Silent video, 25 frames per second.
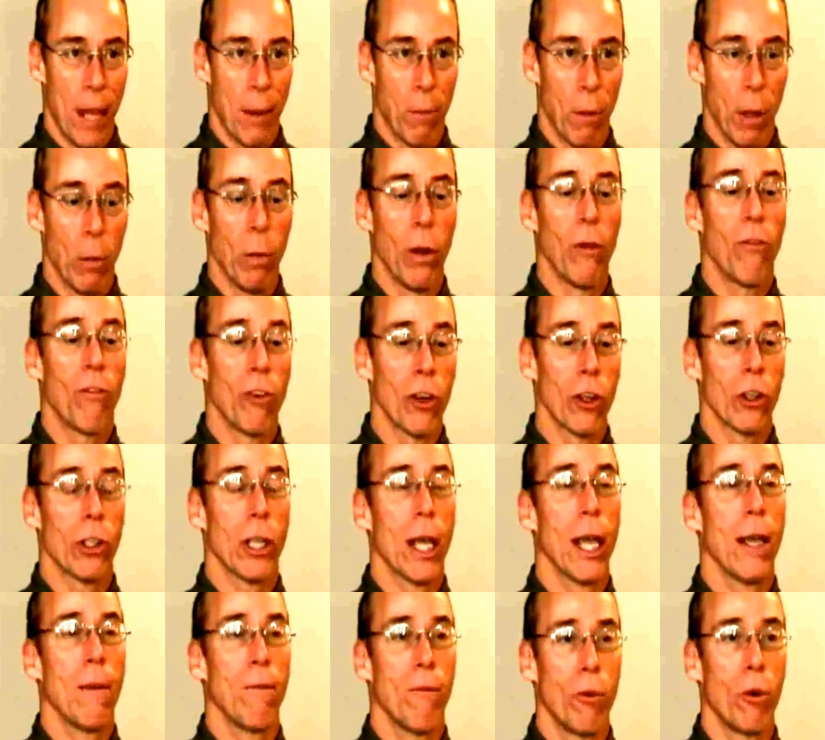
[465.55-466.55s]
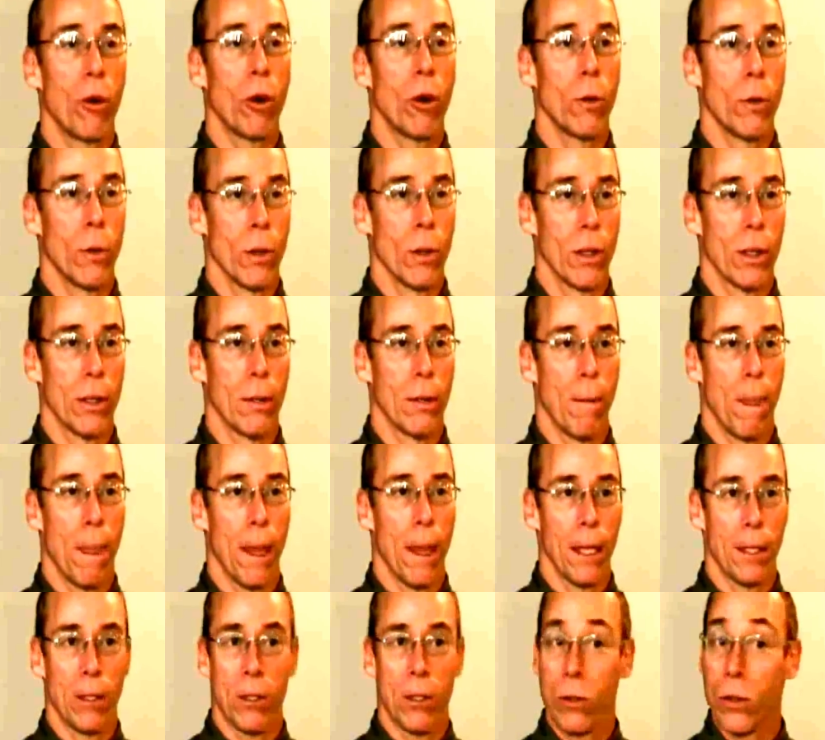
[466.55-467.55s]
And when we first came forward
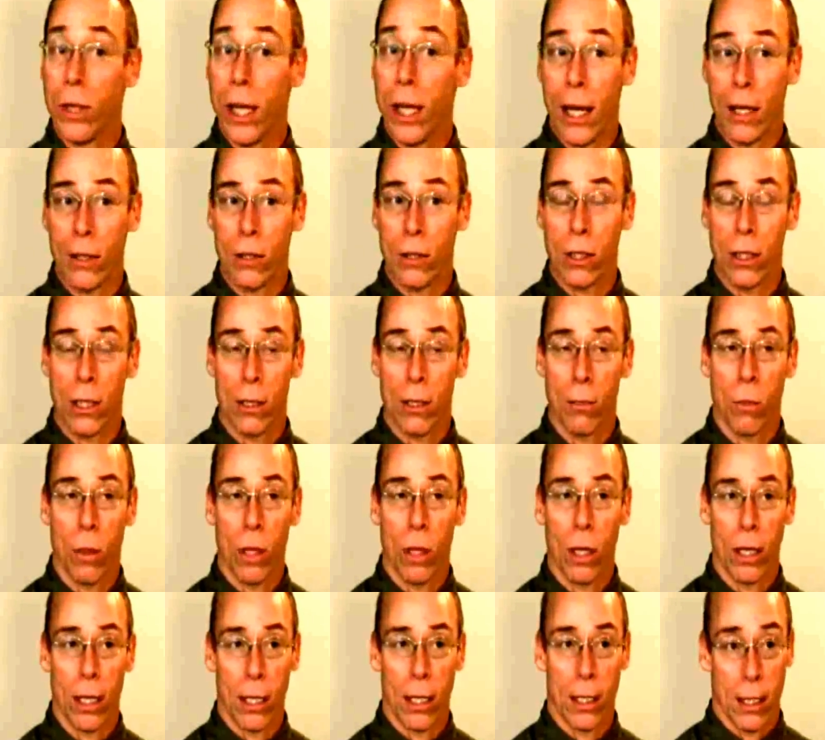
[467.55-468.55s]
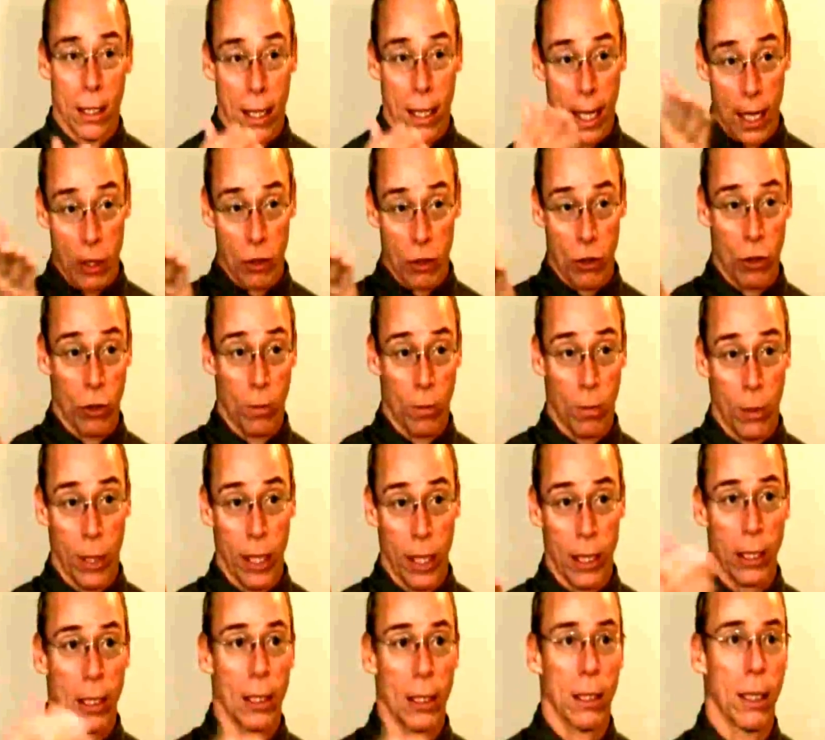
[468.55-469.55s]
in 2001 at the National
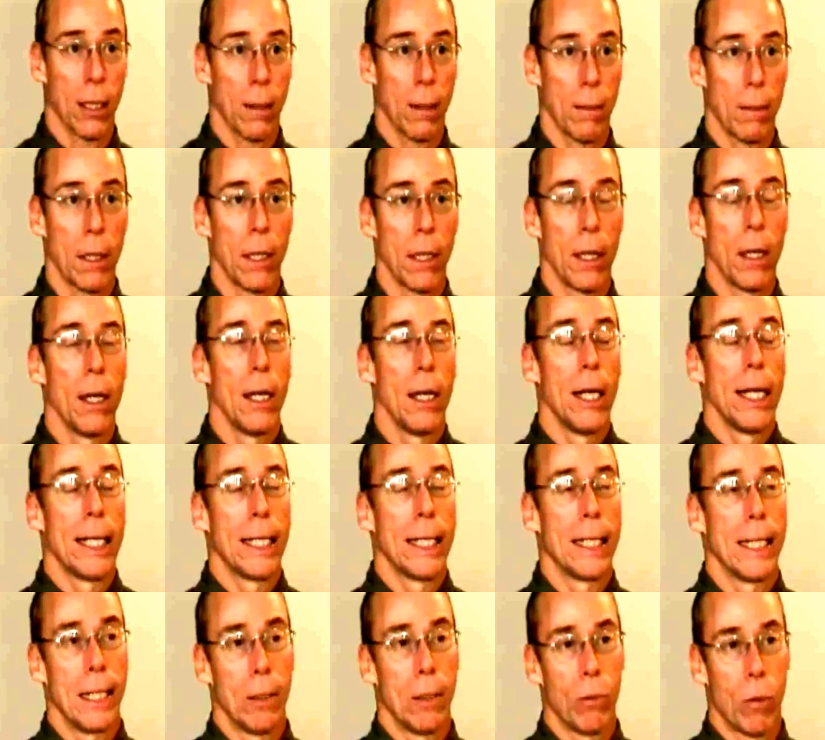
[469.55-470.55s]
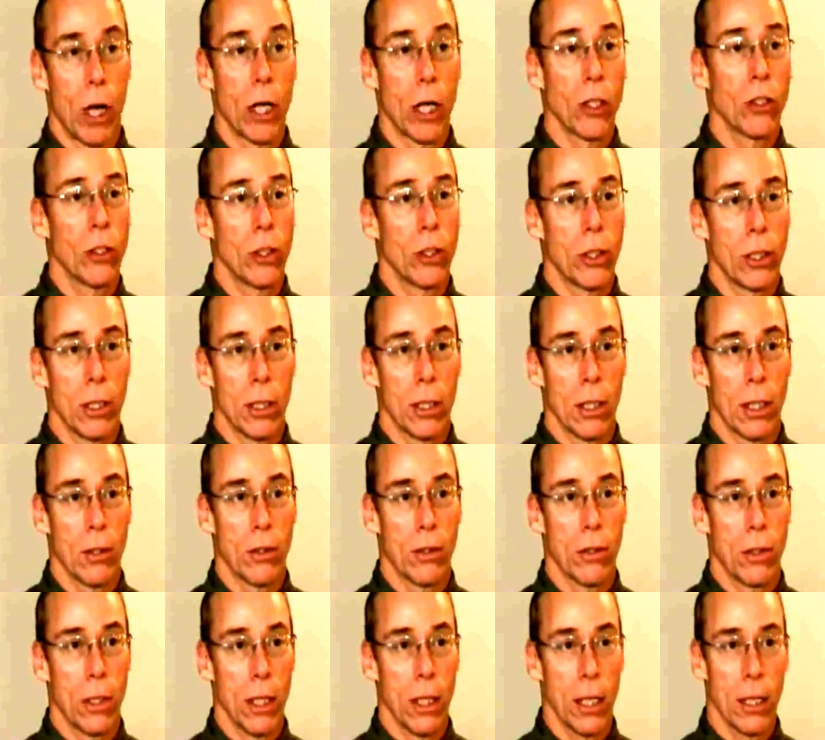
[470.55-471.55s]
Press Club in Washington,
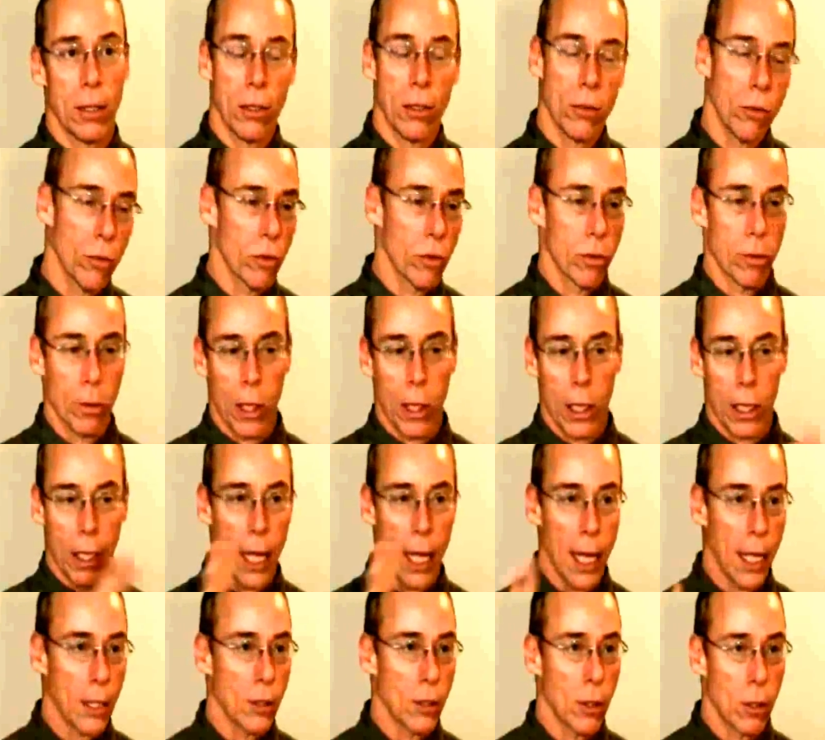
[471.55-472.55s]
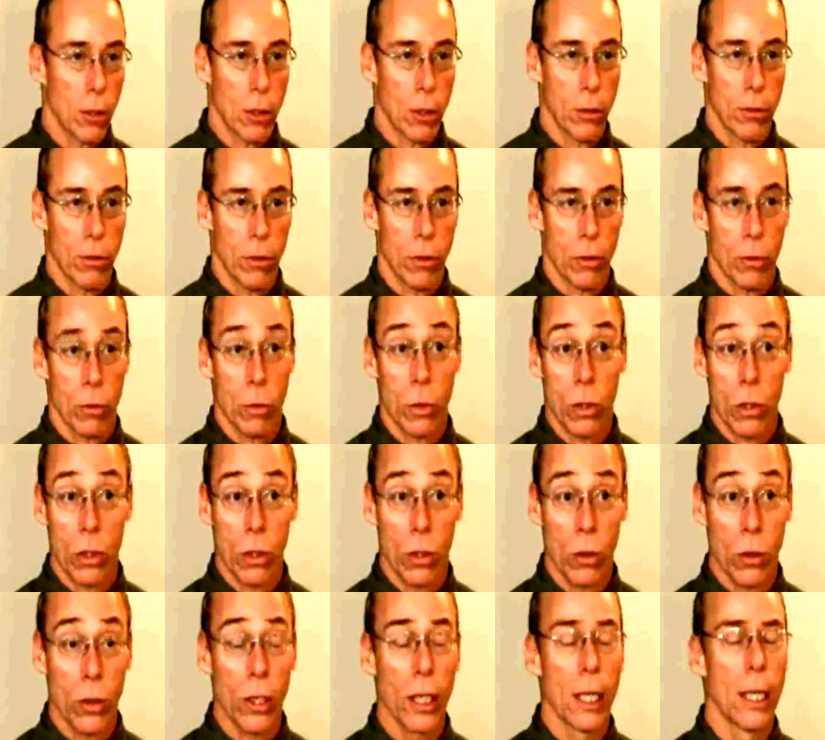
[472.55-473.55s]
D.C., and this was broadcast all over the
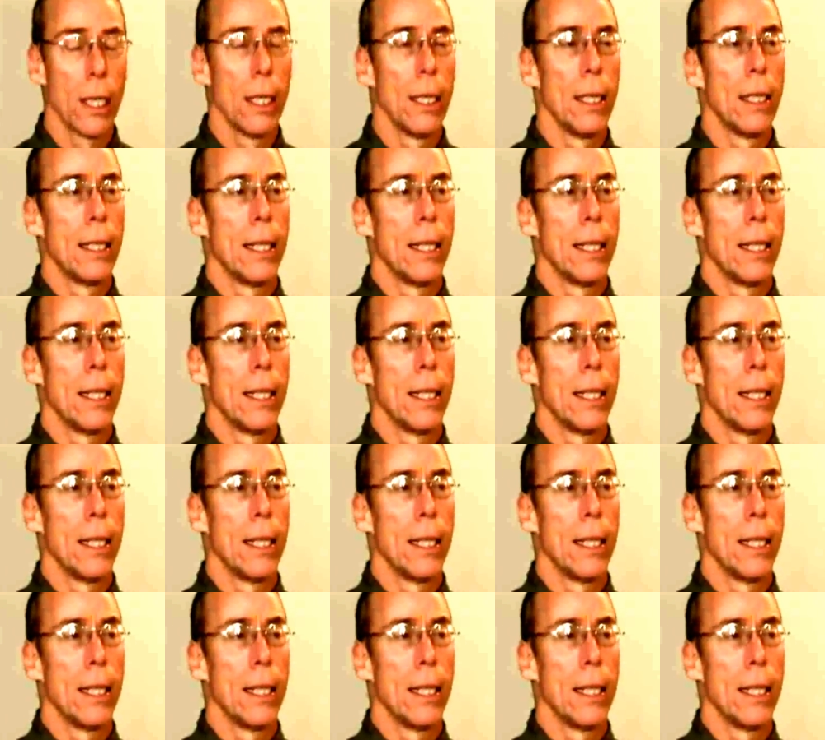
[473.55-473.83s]
world,